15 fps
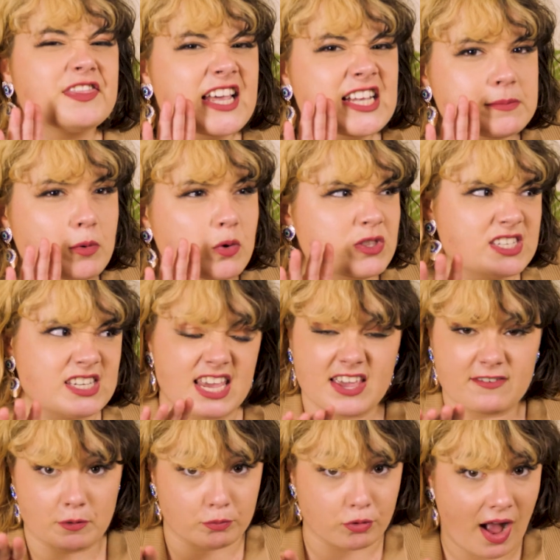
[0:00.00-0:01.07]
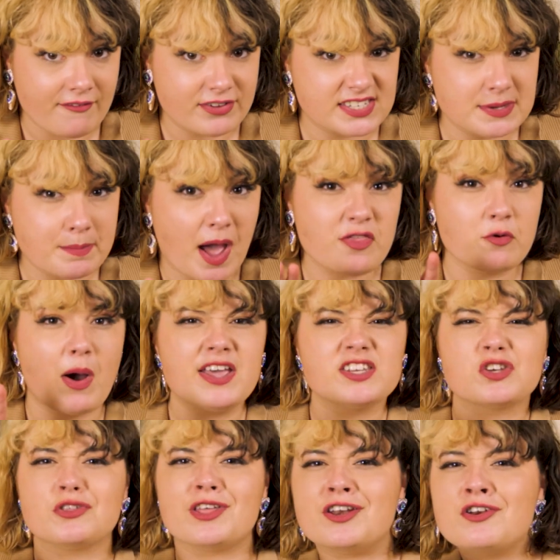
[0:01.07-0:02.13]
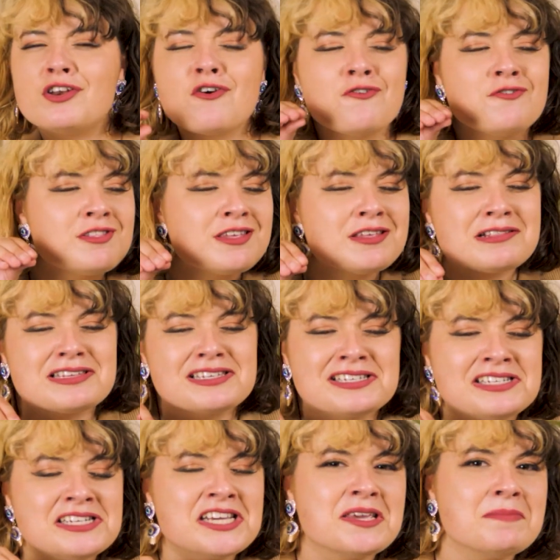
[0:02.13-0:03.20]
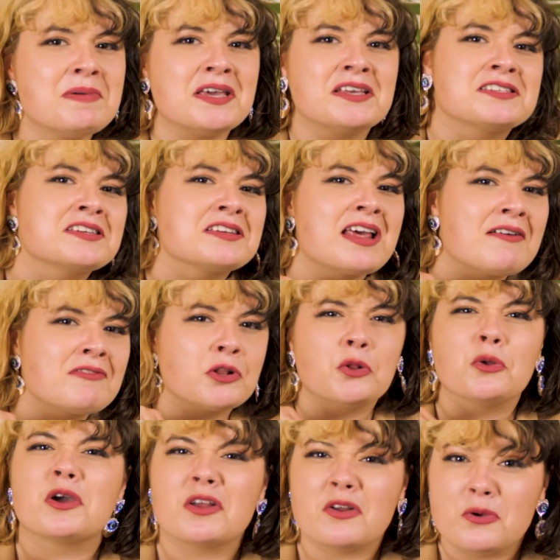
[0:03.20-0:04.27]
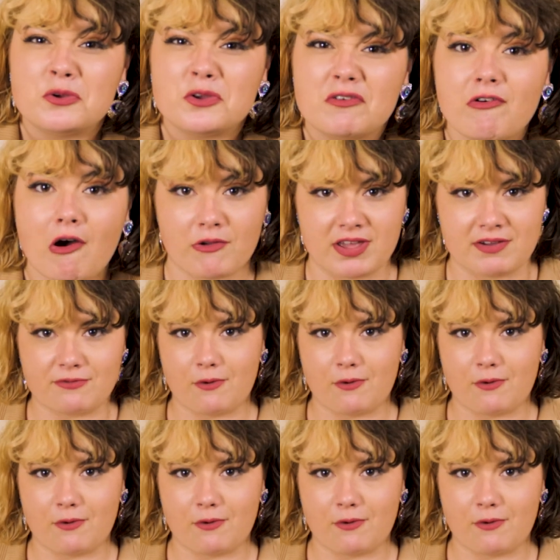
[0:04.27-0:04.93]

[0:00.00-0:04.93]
These booths are here for privacy, by the way, so that no little sticky beaks can have a look at who you're voting